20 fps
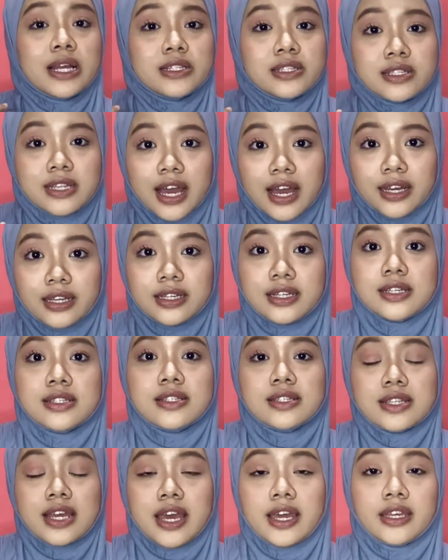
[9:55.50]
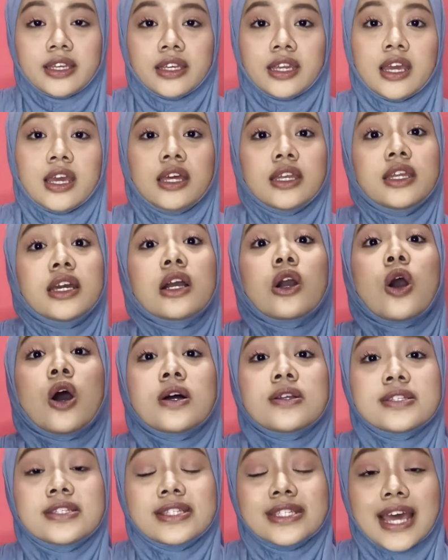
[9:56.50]
understand the
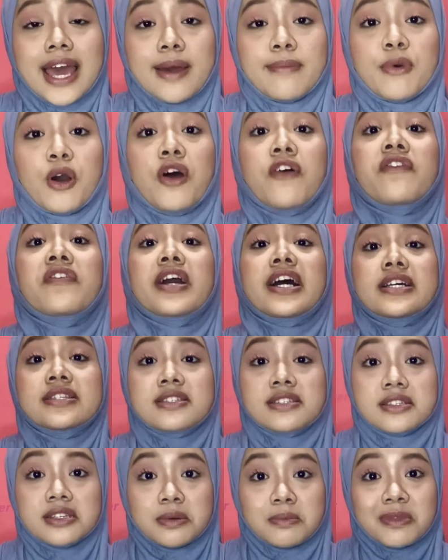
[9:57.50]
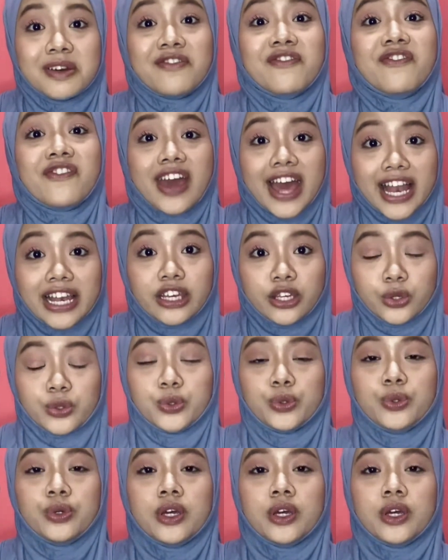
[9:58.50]
concept of customer value.